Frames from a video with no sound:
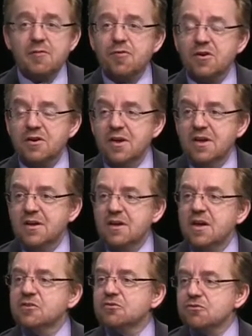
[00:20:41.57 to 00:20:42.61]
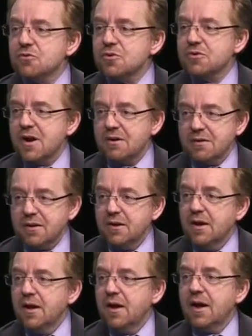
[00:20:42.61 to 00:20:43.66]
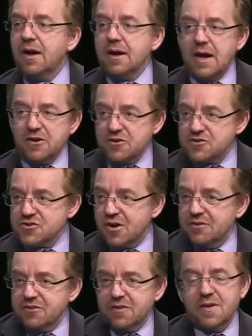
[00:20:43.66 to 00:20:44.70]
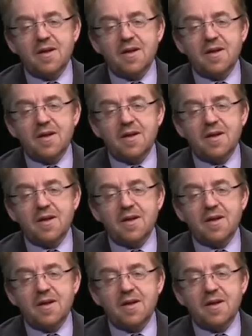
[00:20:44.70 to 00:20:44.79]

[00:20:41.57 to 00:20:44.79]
I find it extraordinarily uh, energizing.